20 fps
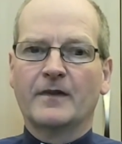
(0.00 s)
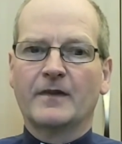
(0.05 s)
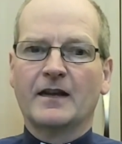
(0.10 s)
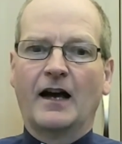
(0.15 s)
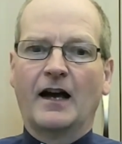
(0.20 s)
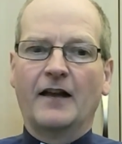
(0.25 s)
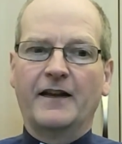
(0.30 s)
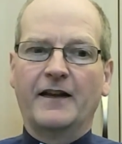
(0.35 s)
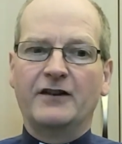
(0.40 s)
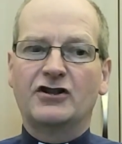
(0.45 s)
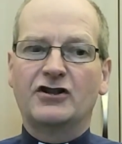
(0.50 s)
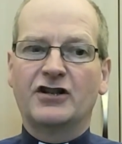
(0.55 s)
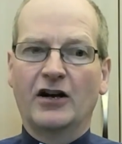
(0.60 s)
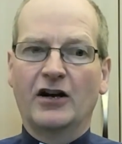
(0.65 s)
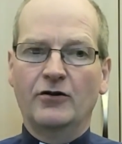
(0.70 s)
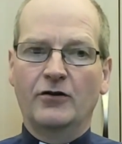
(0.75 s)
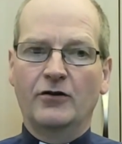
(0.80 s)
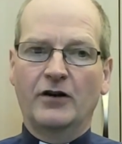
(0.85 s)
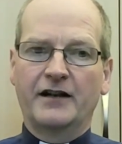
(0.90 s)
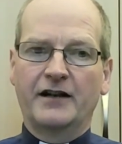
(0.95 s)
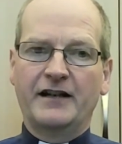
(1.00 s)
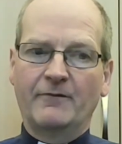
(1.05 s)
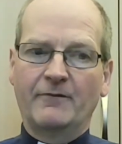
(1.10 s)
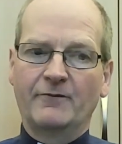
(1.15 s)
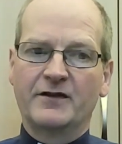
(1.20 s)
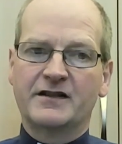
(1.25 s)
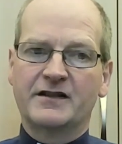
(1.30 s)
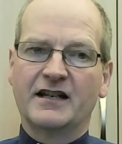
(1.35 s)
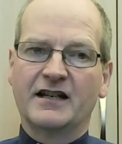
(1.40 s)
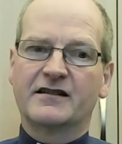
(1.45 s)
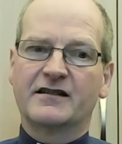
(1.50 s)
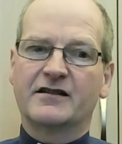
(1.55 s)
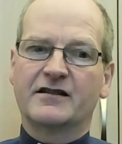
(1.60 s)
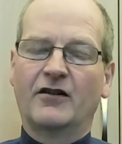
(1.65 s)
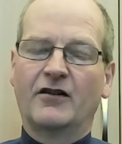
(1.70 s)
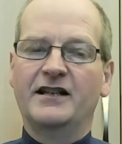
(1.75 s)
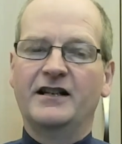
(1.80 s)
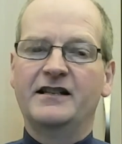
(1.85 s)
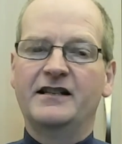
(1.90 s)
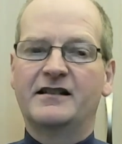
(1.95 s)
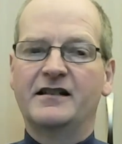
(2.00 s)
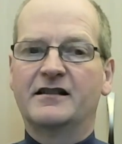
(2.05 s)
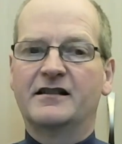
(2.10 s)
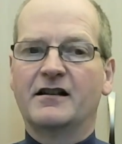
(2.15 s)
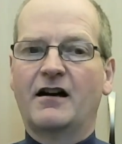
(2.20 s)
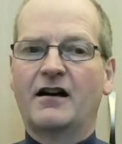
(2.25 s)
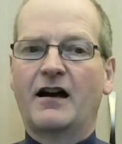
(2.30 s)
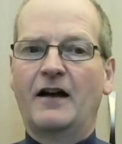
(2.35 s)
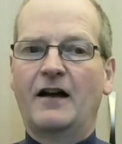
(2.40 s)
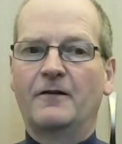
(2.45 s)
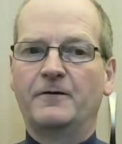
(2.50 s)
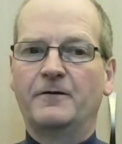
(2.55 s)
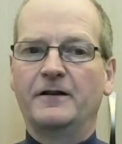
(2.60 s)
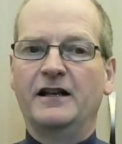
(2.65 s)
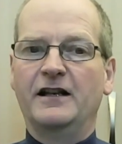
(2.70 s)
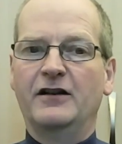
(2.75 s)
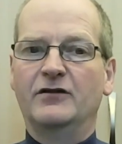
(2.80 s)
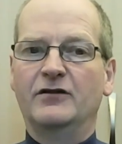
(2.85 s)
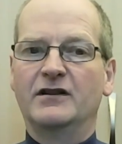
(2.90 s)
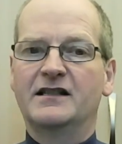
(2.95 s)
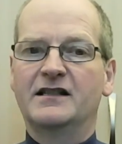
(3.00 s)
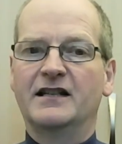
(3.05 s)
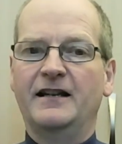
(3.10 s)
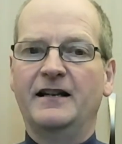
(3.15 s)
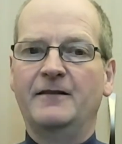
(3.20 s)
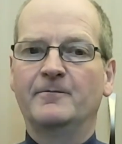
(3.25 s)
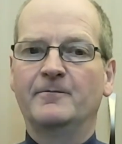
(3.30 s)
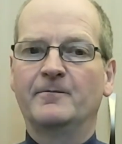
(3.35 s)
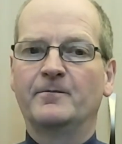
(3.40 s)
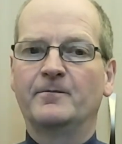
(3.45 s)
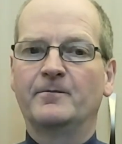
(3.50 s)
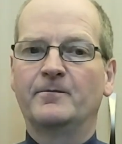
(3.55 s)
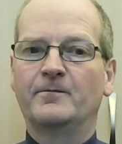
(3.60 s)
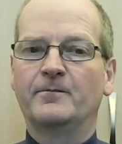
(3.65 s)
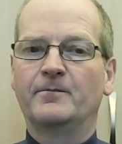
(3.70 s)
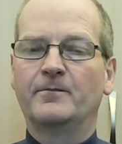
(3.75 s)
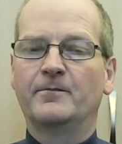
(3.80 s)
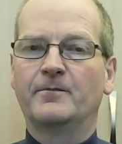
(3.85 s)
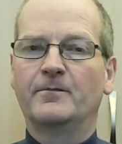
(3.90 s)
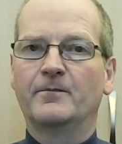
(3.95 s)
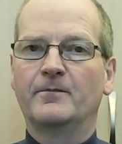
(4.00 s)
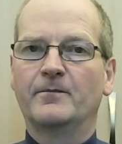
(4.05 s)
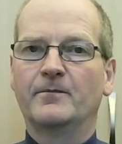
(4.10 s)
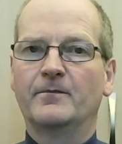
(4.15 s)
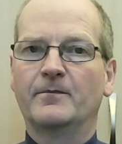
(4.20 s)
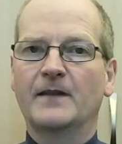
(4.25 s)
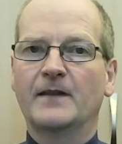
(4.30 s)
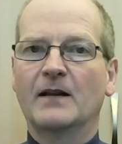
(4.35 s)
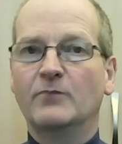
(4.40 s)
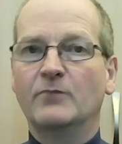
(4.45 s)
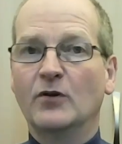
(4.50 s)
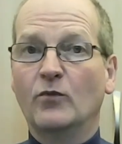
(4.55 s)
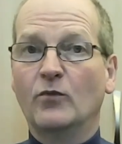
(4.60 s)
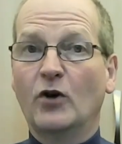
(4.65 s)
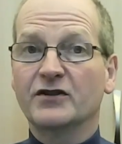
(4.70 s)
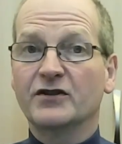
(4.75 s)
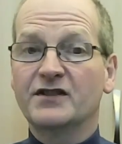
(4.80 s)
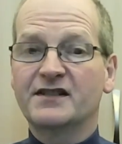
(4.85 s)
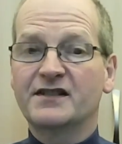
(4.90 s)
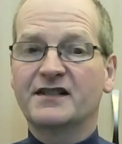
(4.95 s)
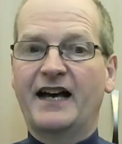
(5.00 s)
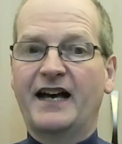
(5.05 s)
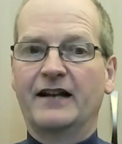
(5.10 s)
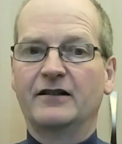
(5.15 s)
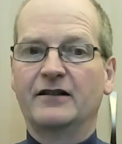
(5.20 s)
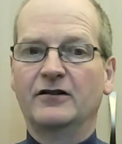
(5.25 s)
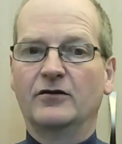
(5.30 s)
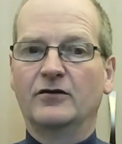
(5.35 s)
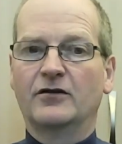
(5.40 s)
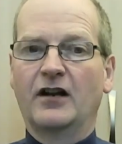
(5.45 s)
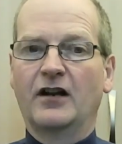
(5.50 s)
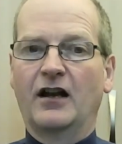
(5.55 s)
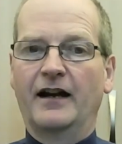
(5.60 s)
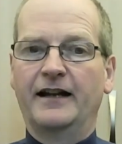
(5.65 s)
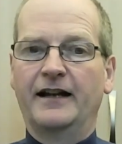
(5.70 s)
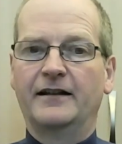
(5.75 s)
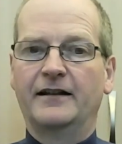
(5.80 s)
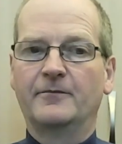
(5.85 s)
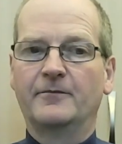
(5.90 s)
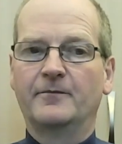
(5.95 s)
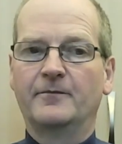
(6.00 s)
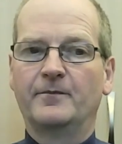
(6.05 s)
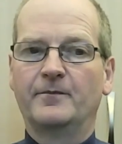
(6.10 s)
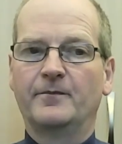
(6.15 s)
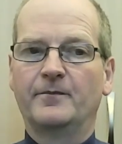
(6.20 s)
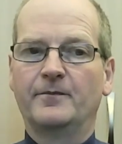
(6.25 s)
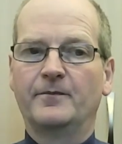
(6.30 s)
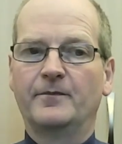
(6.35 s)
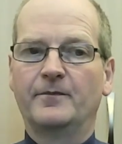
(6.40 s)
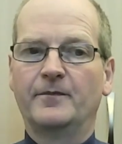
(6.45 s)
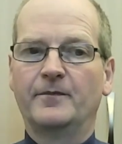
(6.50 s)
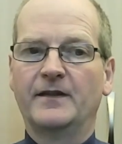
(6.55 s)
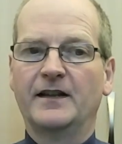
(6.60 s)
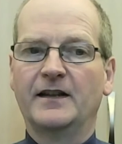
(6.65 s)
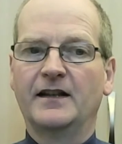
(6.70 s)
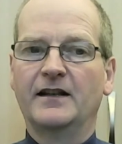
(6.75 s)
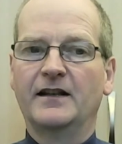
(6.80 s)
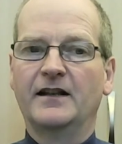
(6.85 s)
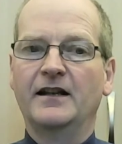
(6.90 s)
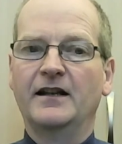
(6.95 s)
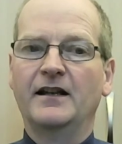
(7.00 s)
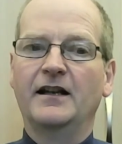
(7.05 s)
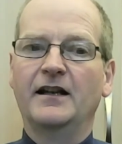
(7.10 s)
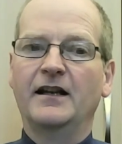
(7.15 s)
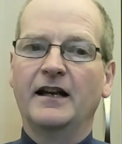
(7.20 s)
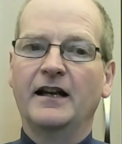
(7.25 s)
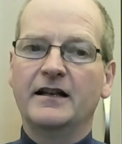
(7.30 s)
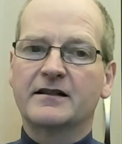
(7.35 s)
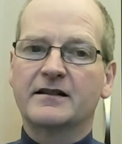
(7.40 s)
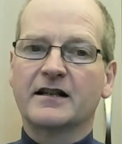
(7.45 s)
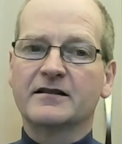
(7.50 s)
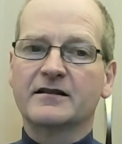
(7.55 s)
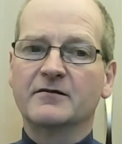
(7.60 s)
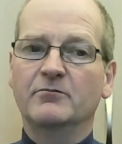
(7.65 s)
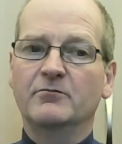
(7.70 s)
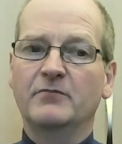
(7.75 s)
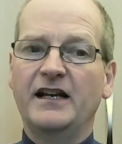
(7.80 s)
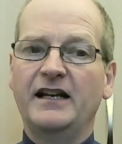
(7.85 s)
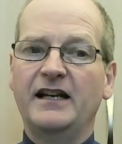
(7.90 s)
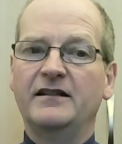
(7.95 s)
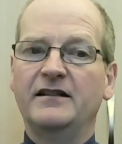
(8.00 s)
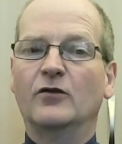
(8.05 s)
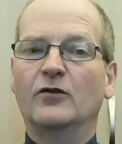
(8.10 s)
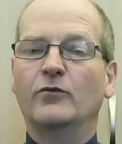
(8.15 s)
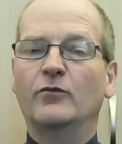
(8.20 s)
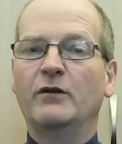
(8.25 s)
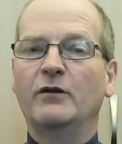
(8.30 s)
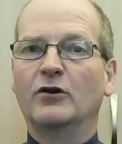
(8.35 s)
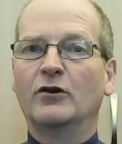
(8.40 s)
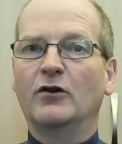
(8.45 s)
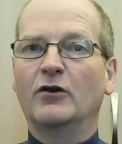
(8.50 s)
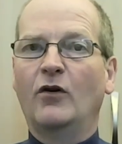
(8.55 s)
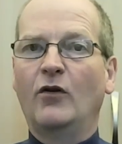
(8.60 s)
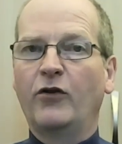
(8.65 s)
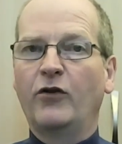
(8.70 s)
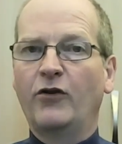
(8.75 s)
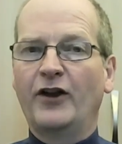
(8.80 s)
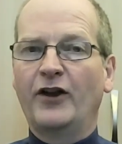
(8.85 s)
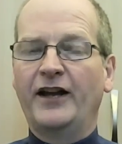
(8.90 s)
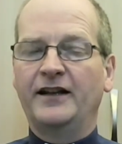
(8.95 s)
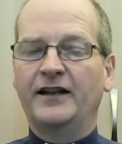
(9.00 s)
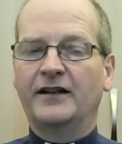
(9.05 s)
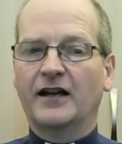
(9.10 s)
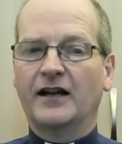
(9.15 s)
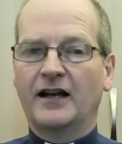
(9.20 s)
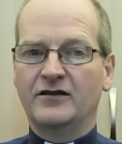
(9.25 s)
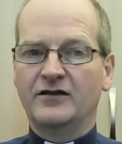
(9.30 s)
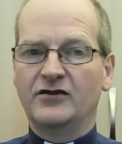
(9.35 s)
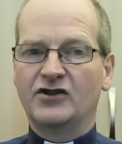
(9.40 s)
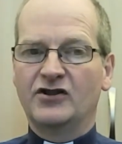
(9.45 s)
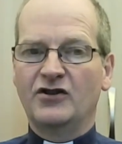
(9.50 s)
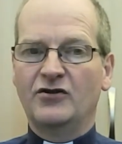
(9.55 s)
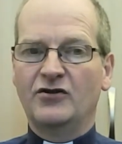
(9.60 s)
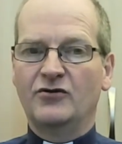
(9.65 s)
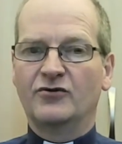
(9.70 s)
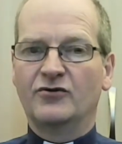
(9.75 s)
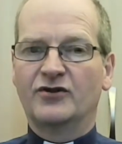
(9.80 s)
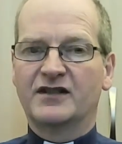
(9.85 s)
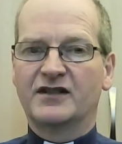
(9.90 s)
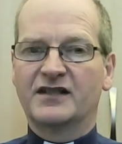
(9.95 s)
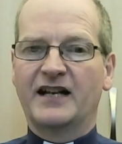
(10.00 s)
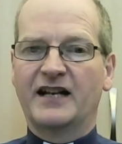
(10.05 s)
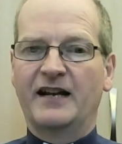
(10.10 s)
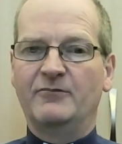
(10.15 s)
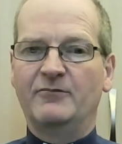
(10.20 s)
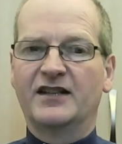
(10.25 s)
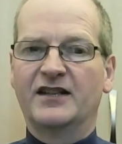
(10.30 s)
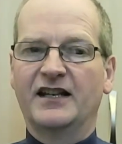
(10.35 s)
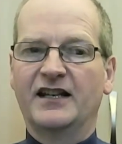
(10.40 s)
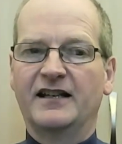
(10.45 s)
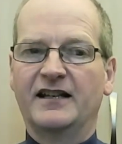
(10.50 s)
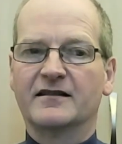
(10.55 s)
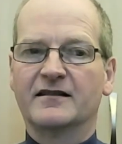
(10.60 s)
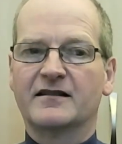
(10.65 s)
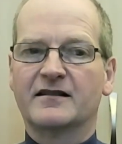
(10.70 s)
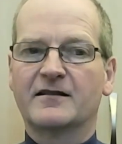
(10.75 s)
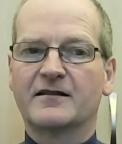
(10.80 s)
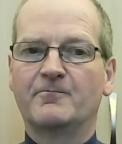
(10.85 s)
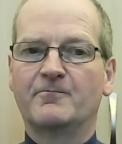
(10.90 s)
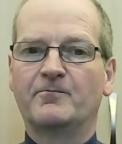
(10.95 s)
and they show an emphasis on his desire for unity. But what does that look like? It doesn't mean that we will all think and do the same things.